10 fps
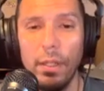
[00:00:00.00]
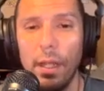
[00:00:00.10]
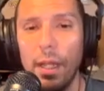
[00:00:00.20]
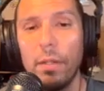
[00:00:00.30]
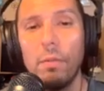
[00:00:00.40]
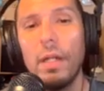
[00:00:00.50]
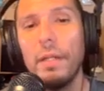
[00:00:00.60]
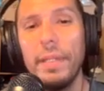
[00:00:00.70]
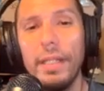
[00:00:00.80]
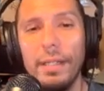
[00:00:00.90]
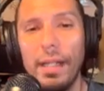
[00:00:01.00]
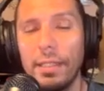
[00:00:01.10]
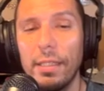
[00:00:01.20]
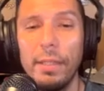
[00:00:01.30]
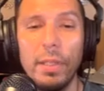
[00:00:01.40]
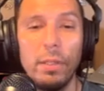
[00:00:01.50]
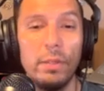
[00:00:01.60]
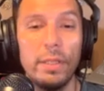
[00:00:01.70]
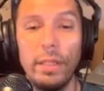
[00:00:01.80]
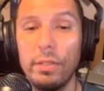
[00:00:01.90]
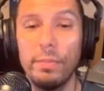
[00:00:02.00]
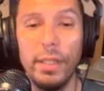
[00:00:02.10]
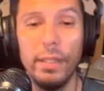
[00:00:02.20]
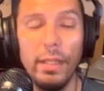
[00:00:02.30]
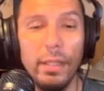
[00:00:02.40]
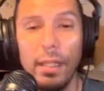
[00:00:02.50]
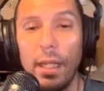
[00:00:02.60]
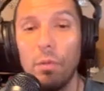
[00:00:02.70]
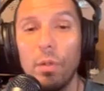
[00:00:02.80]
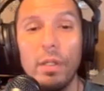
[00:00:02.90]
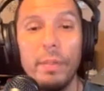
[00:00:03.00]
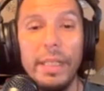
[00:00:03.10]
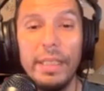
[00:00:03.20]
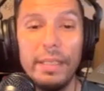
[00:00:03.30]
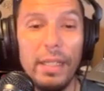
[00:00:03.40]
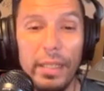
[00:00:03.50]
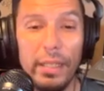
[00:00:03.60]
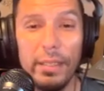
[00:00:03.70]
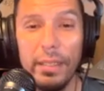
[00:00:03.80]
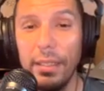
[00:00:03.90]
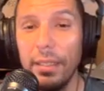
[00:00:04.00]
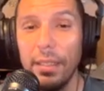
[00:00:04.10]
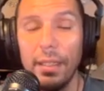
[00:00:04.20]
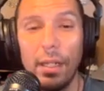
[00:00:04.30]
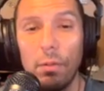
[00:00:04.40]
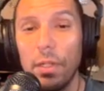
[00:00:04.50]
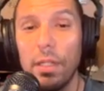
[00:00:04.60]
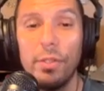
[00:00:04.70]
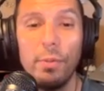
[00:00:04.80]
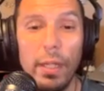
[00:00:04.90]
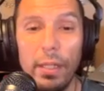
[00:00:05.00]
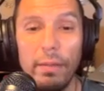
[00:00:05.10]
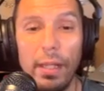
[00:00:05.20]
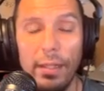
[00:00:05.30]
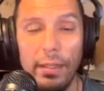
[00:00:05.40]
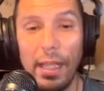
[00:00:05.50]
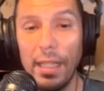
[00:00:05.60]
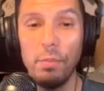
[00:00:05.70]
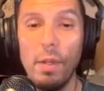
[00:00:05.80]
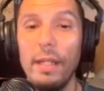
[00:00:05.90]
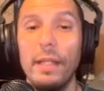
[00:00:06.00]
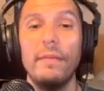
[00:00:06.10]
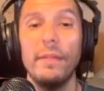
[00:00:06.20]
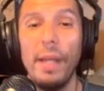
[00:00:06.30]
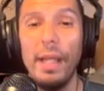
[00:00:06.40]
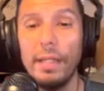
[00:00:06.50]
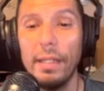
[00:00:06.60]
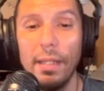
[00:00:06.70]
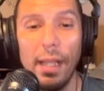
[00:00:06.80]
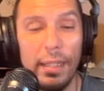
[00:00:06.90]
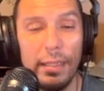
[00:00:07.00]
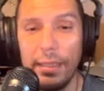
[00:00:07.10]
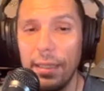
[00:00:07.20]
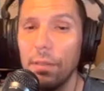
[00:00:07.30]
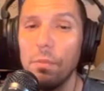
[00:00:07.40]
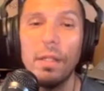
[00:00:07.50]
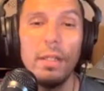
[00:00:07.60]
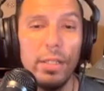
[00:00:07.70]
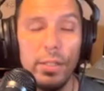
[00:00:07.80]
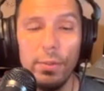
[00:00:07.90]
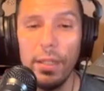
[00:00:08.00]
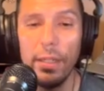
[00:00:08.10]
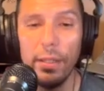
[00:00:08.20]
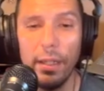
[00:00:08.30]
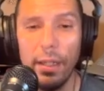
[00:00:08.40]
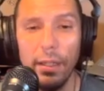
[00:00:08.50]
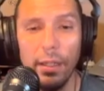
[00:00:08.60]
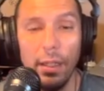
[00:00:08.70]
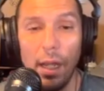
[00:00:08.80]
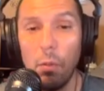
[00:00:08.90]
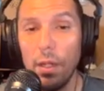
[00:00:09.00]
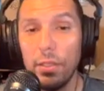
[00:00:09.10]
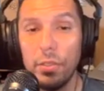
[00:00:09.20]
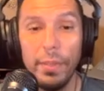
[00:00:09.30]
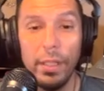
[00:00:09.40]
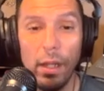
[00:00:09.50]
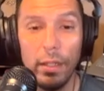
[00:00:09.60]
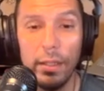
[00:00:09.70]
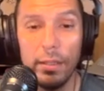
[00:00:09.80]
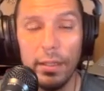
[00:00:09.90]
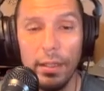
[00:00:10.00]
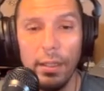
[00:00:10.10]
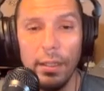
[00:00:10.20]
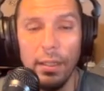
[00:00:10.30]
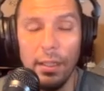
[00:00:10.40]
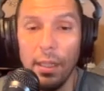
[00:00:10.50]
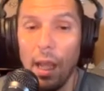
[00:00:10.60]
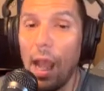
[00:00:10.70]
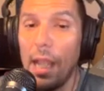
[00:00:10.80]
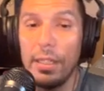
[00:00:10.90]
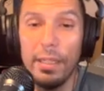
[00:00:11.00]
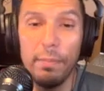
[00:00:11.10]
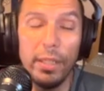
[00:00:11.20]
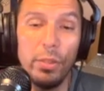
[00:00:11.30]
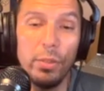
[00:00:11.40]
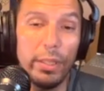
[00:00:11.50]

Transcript: I don't want to be like the typical salesman. I don't want to be sleazy. I don't want to do any of that. That's why I left the bank. I didn't want to do any of that. I wanted to be honest. I did my due